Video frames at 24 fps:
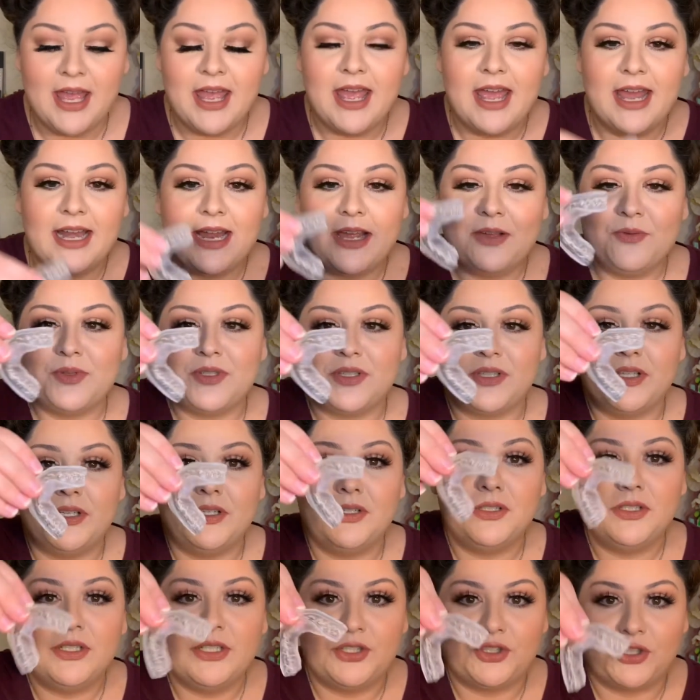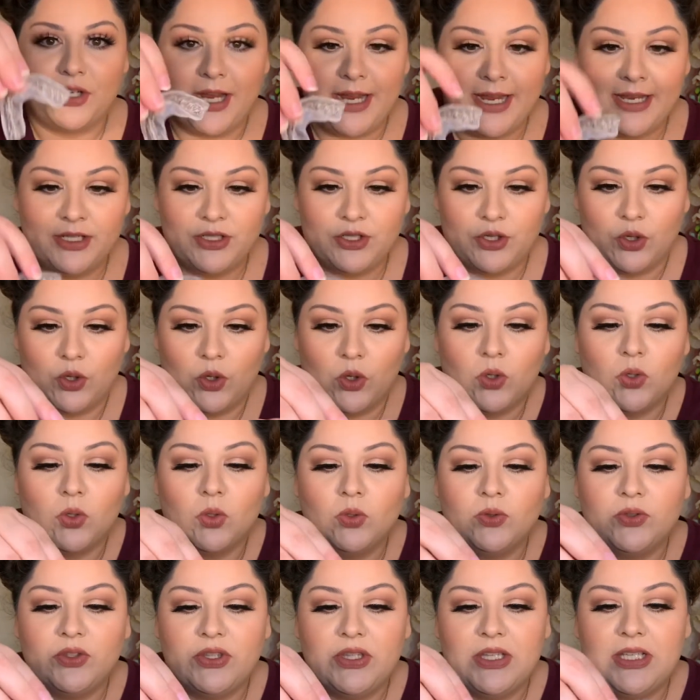and I was literally trying to
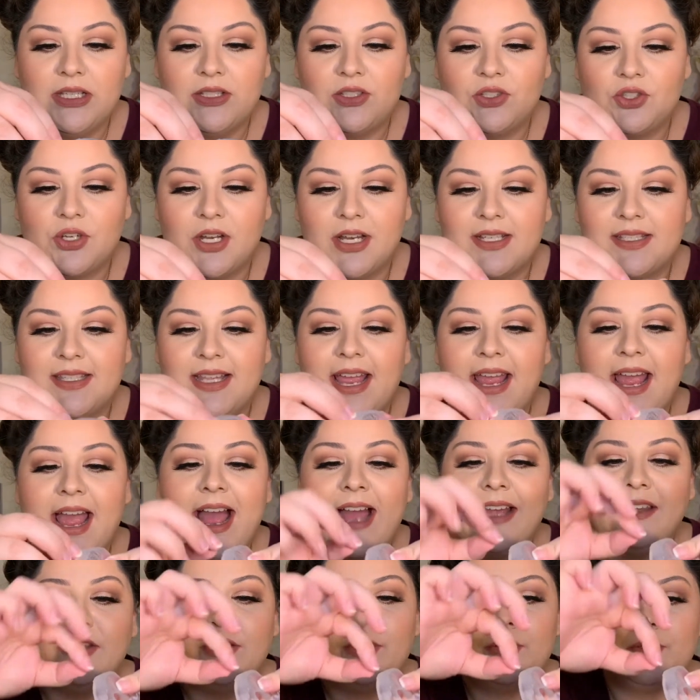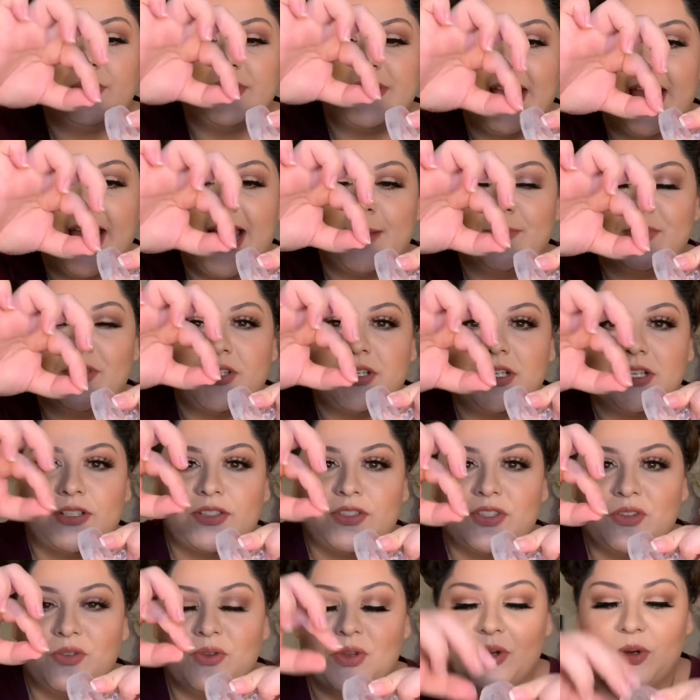hold these trays. They had little tabs on here
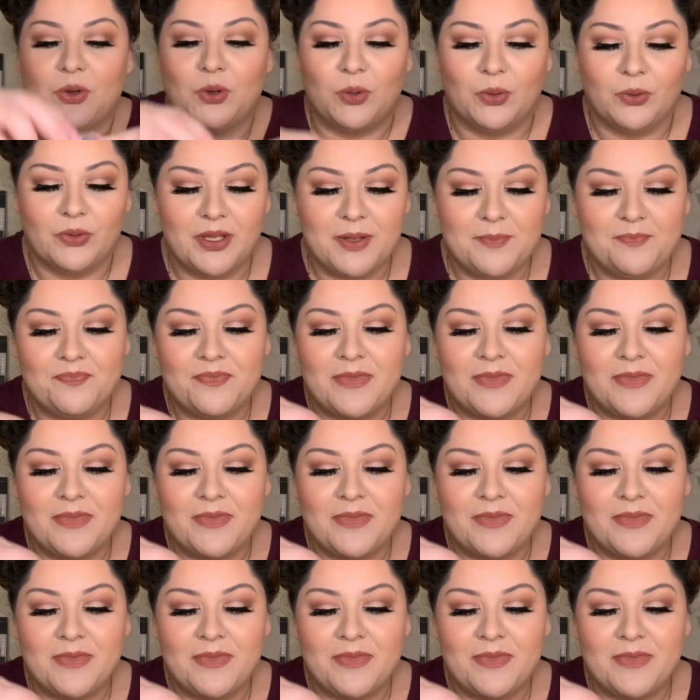so you could hold them.